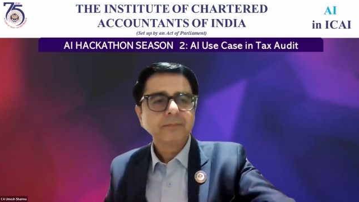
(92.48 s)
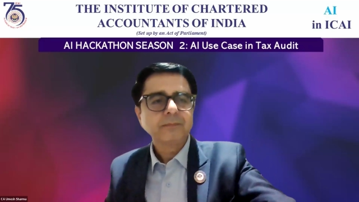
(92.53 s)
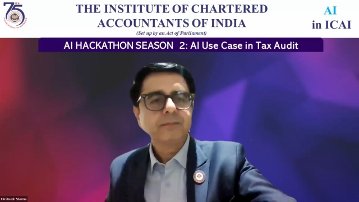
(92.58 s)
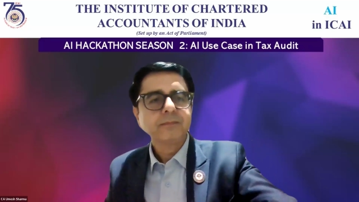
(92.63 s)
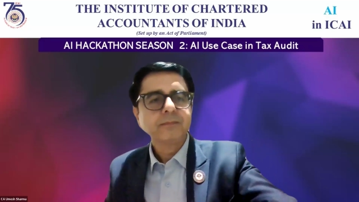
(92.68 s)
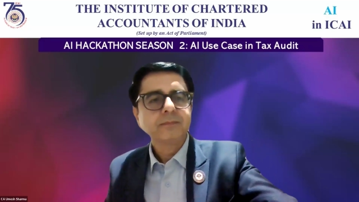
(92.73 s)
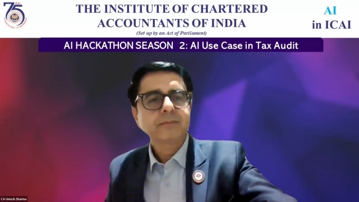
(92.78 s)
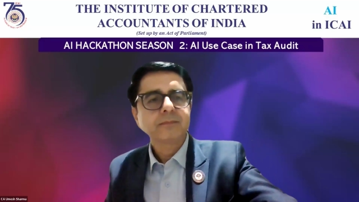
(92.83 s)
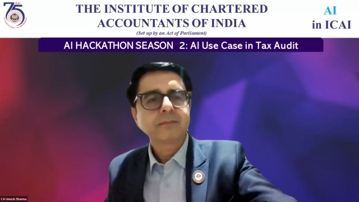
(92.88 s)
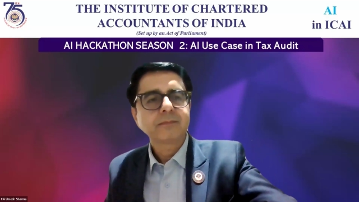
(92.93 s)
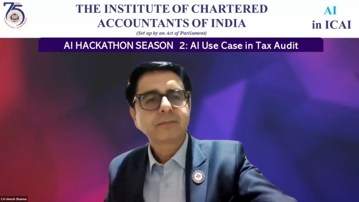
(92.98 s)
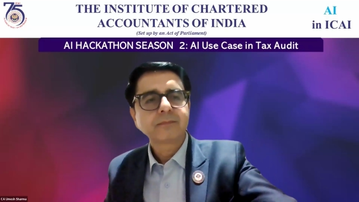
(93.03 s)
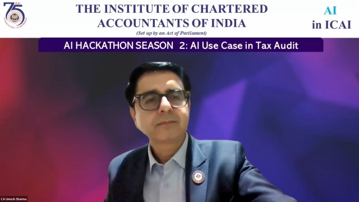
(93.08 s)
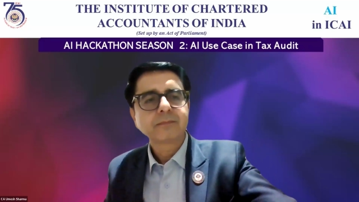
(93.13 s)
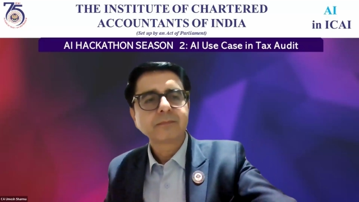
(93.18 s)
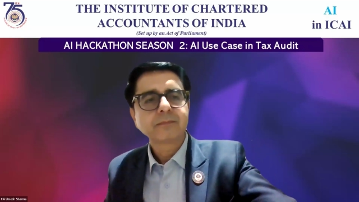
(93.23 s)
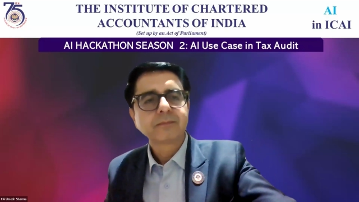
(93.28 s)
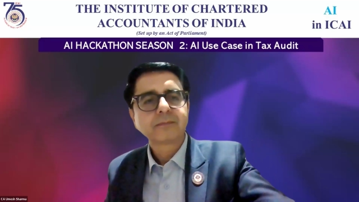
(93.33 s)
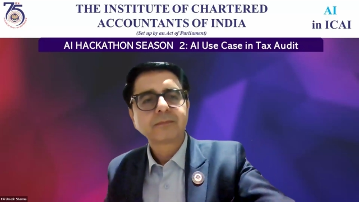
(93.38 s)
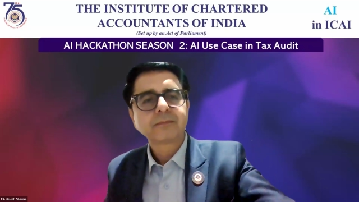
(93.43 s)

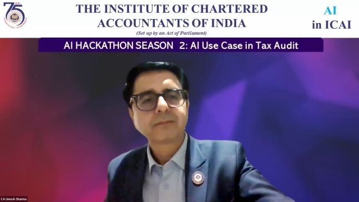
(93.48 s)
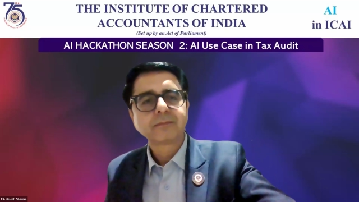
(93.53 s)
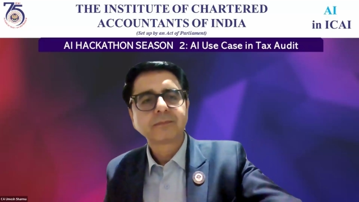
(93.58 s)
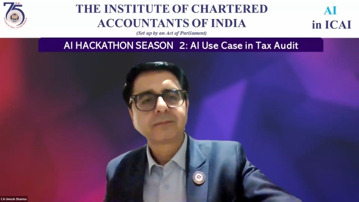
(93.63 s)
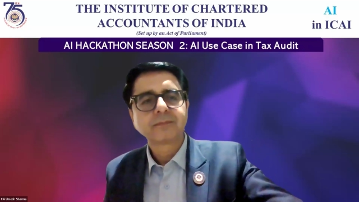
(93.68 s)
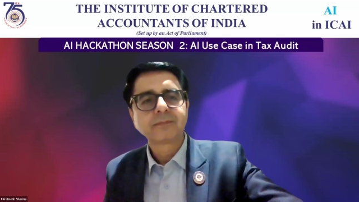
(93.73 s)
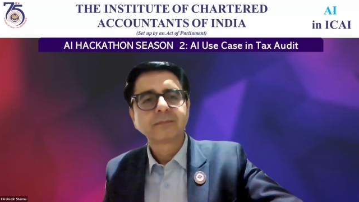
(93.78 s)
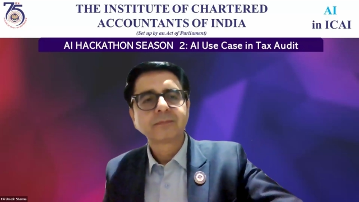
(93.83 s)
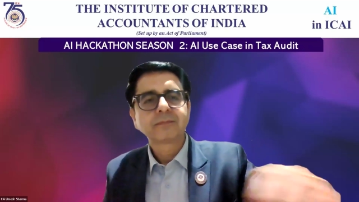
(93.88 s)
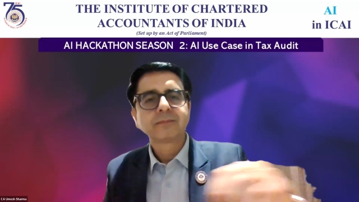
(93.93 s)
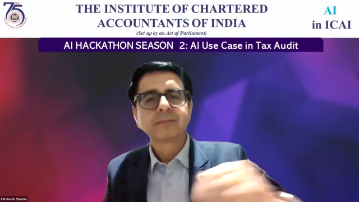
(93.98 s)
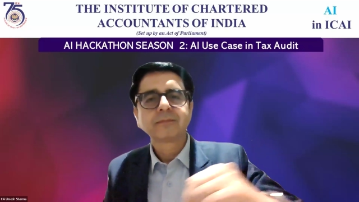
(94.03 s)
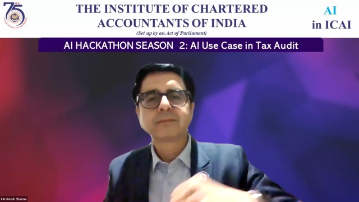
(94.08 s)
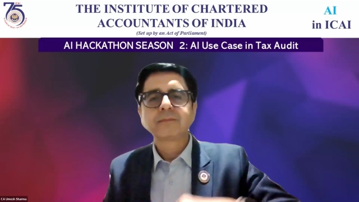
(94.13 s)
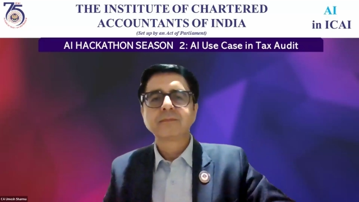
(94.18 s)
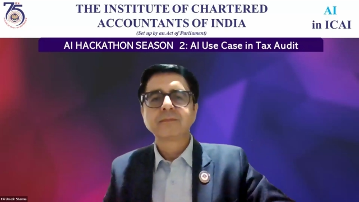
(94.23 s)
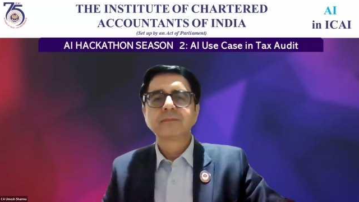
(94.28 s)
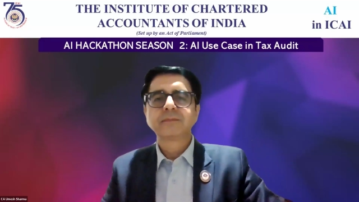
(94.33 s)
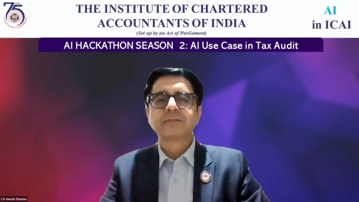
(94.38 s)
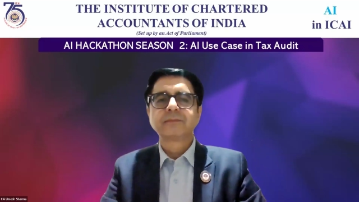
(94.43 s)

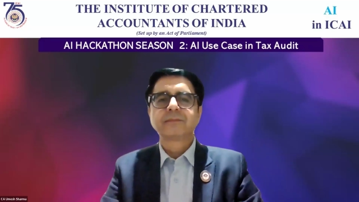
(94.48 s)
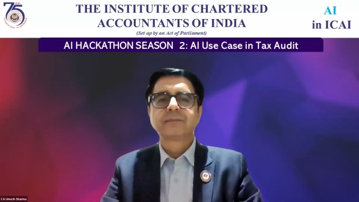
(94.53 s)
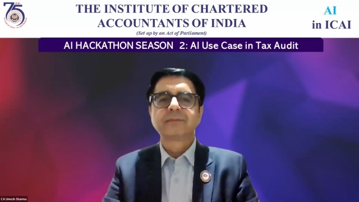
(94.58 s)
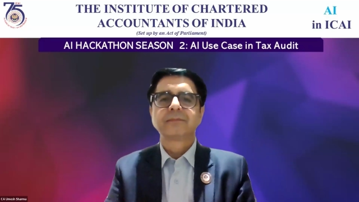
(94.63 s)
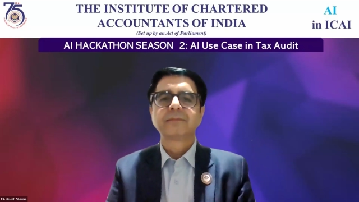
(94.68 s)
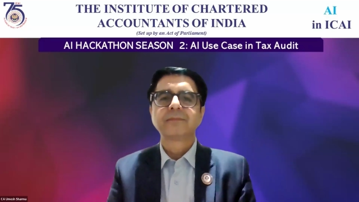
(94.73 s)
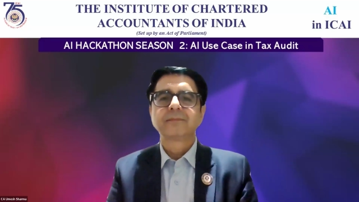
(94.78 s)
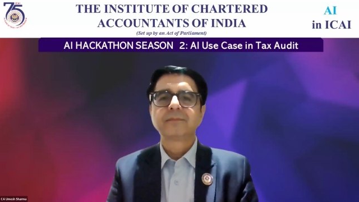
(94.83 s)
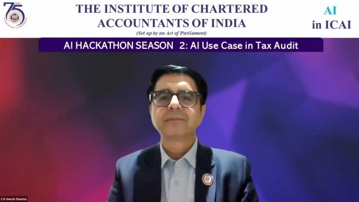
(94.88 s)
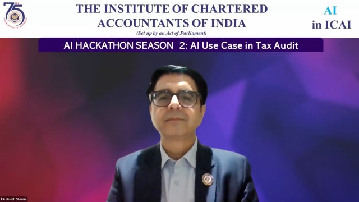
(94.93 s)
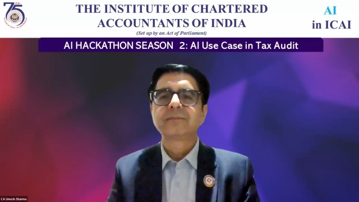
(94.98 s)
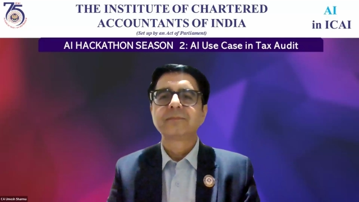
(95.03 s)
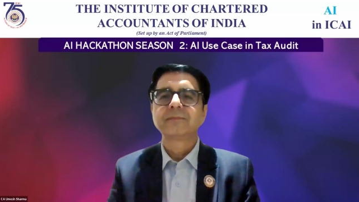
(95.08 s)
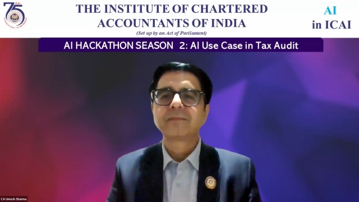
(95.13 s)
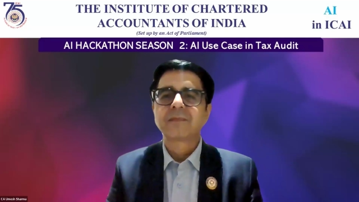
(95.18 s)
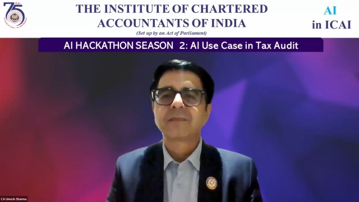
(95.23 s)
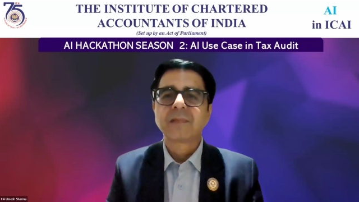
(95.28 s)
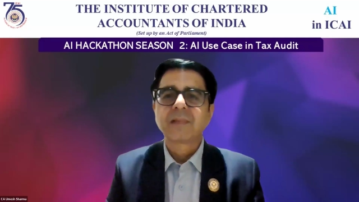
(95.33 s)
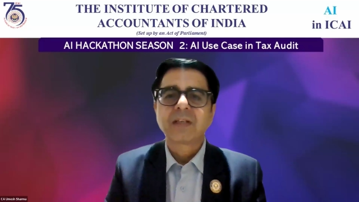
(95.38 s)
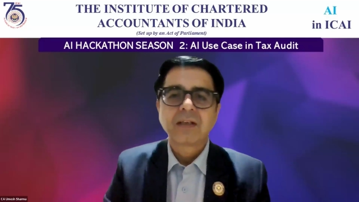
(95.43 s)

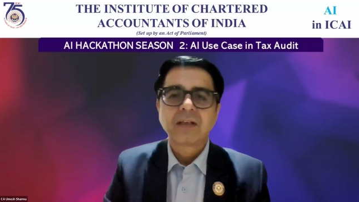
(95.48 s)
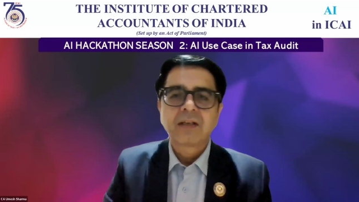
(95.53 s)
[no speech]